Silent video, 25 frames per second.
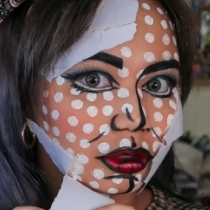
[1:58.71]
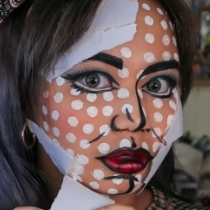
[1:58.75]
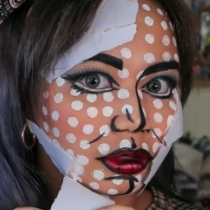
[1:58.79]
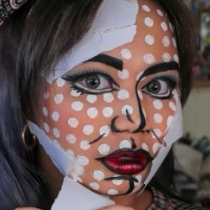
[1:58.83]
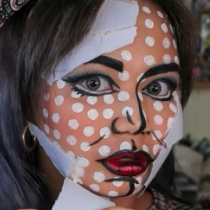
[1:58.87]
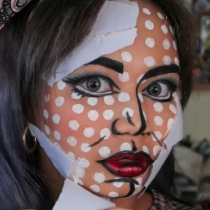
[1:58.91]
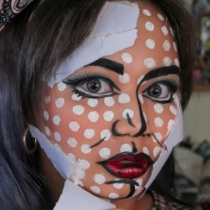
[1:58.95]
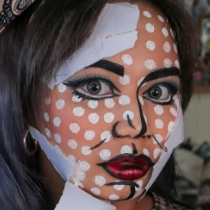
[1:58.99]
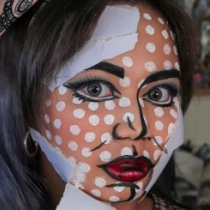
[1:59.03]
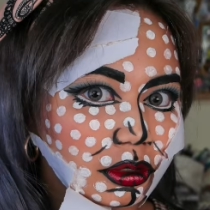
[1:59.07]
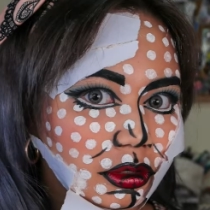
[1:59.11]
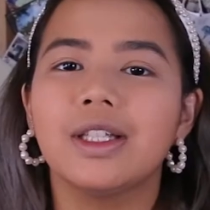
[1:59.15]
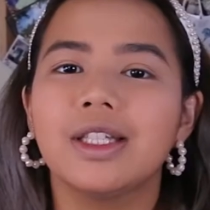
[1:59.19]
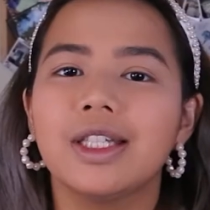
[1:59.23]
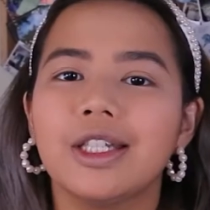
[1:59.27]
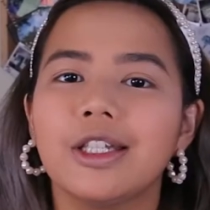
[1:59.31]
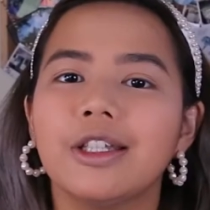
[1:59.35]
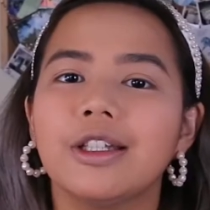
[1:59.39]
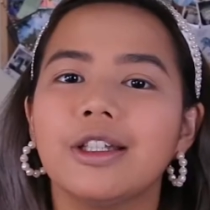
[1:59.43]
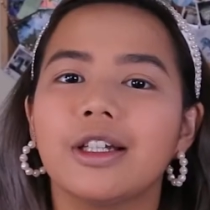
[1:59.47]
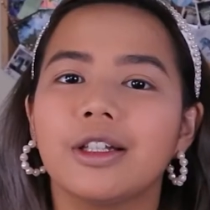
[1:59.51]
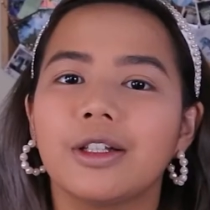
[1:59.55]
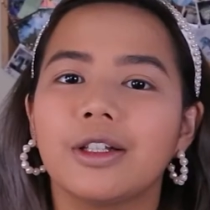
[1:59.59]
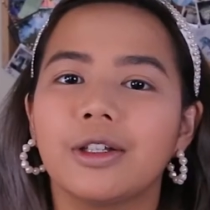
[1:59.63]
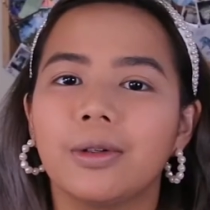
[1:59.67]
If you haven't
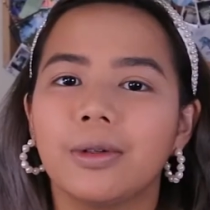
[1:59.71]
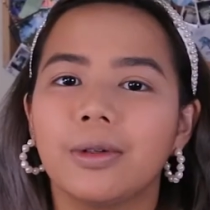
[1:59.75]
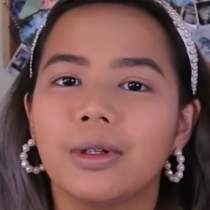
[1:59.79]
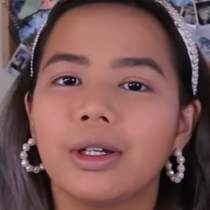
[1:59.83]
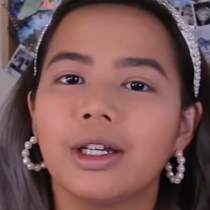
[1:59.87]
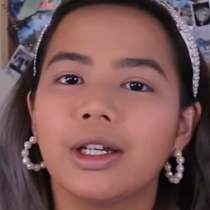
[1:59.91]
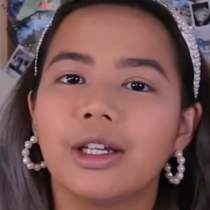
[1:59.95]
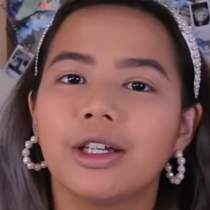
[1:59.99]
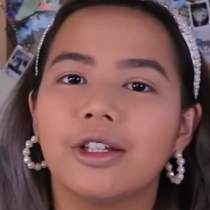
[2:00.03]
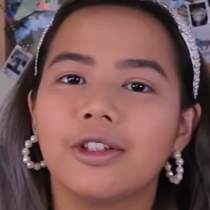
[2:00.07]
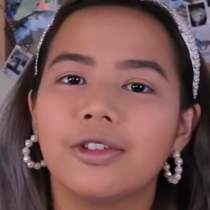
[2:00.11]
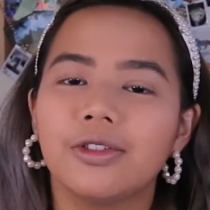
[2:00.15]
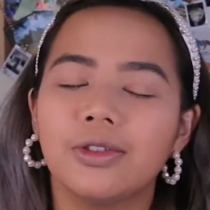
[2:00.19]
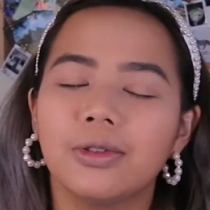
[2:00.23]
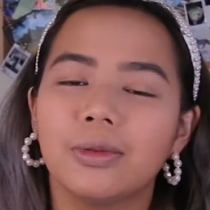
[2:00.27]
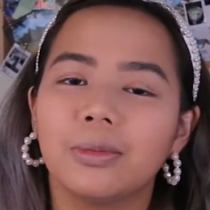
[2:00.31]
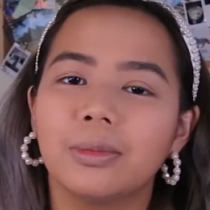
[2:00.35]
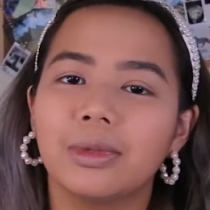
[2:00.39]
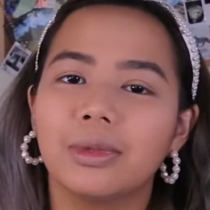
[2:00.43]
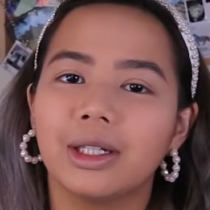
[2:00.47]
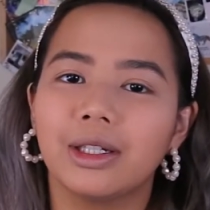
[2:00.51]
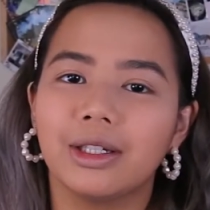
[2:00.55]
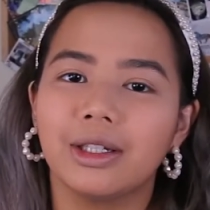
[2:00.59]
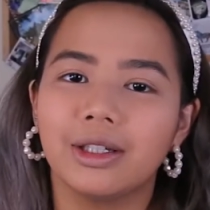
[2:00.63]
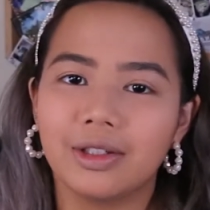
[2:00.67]
seen that, go ahead to
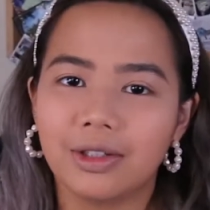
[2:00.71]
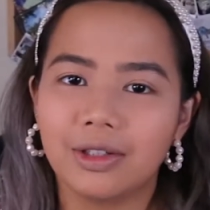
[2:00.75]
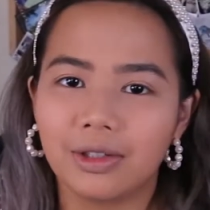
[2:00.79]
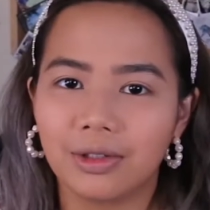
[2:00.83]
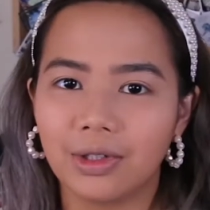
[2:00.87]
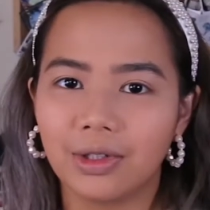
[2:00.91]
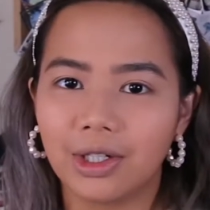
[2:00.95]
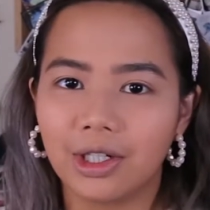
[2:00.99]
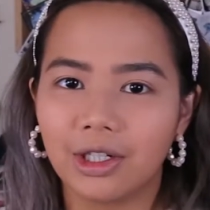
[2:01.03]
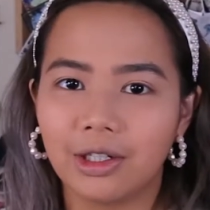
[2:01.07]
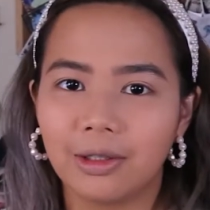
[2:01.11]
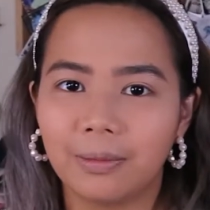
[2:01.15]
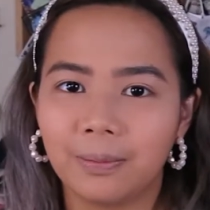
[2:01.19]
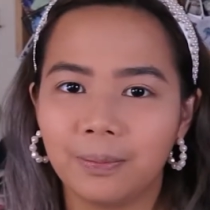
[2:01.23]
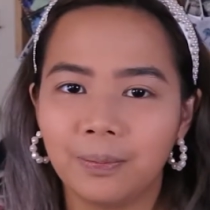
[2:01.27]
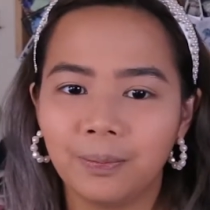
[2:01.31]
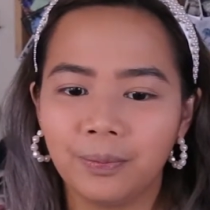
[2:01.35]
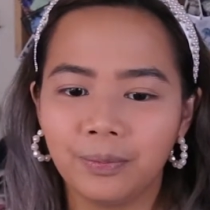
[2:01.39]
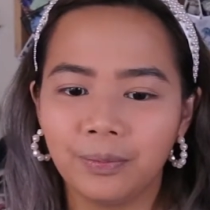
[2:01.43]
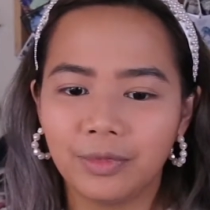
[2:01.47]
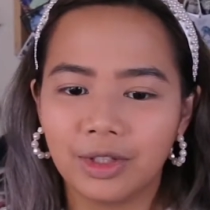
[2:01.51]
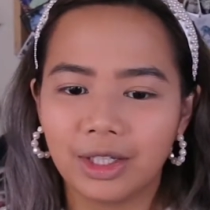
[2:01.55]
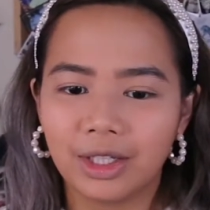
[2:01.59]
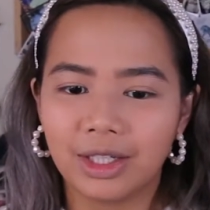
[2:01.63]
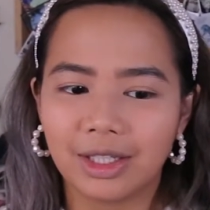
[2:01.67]
my Instagram.
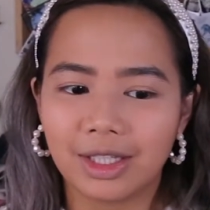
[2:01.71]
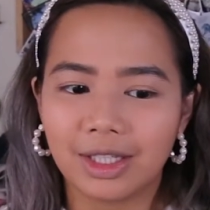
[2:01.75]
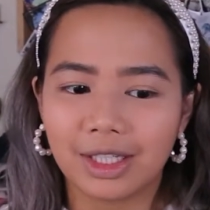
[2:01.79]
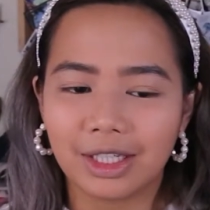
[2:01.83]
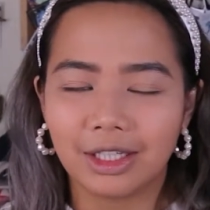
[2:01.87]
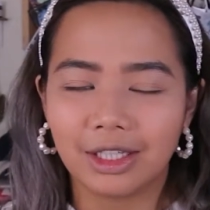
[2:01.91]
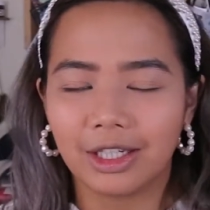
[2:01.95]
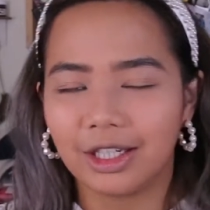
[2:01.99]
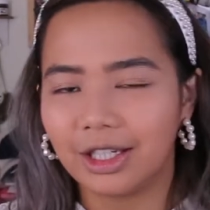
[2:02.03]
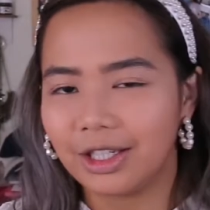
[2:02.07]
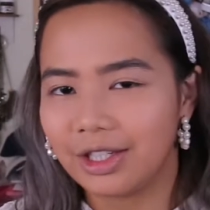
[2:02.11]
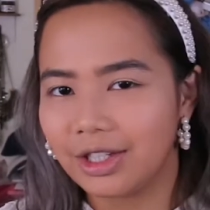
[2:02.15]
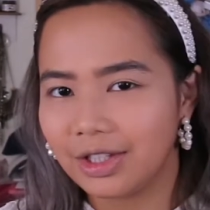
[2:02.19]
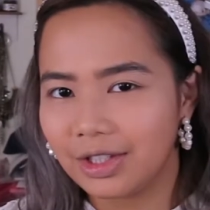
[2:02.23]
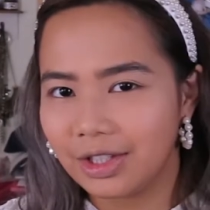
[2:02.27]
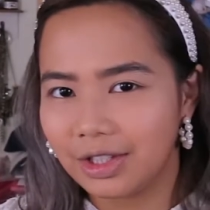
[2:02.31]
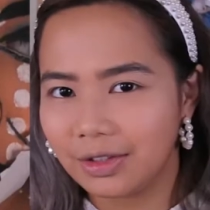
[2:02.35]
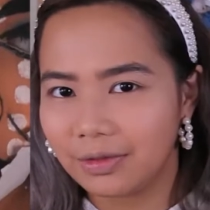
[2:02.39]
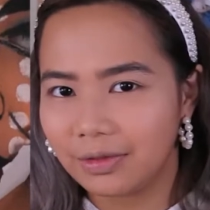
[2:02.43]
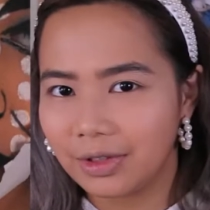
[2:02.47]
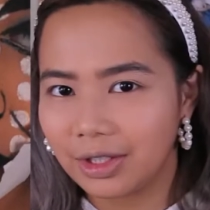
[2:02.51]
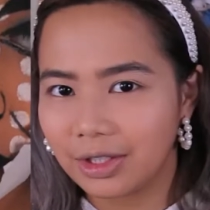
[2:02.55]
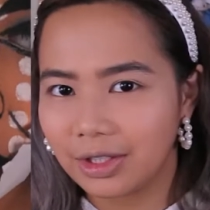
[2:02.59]
It's an IGTV